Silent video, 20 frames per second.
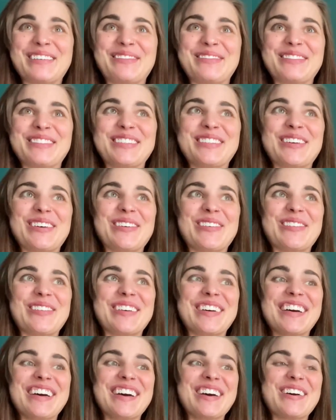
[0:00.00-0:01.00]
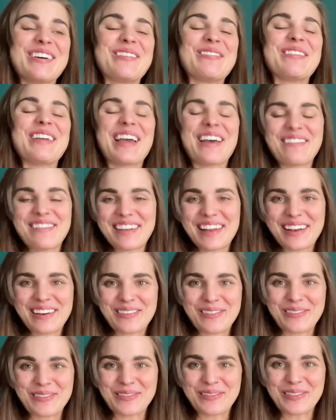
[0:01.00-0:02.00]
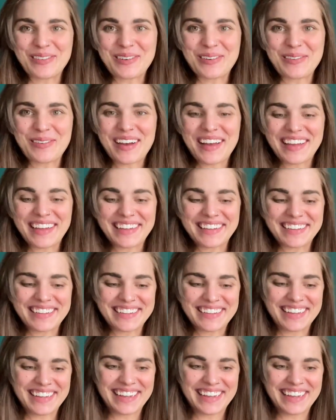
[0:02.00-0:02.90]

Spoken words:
so we have it on hold for a while,